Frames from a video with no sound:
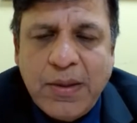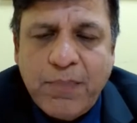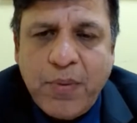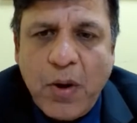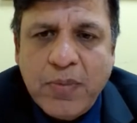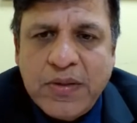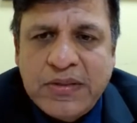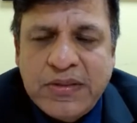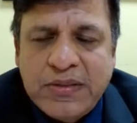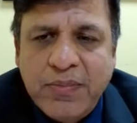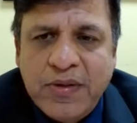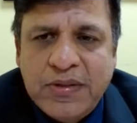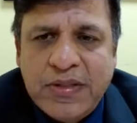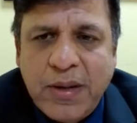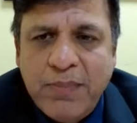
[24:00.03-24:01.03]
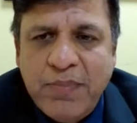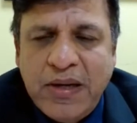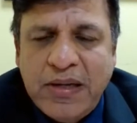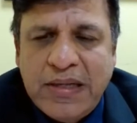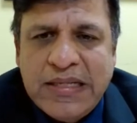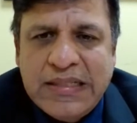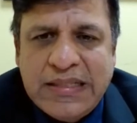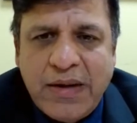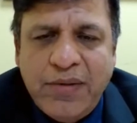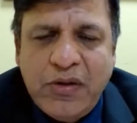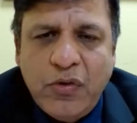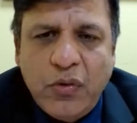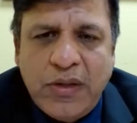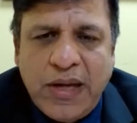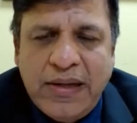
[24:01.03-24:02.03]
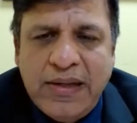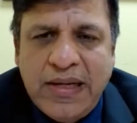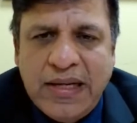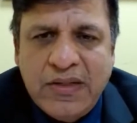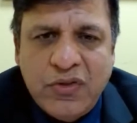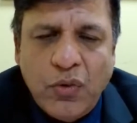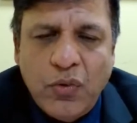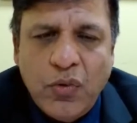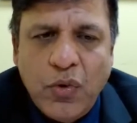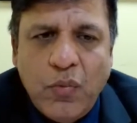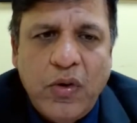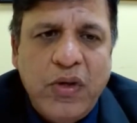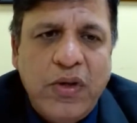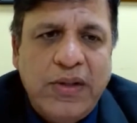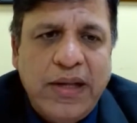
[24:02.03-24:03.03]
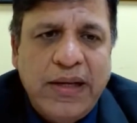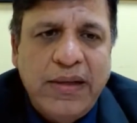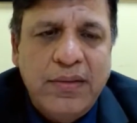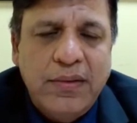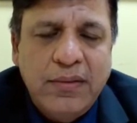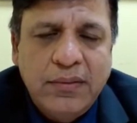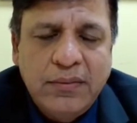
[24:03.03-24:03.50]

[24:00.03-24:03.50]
approximately 7 to 10 days. Sonu, what do you think?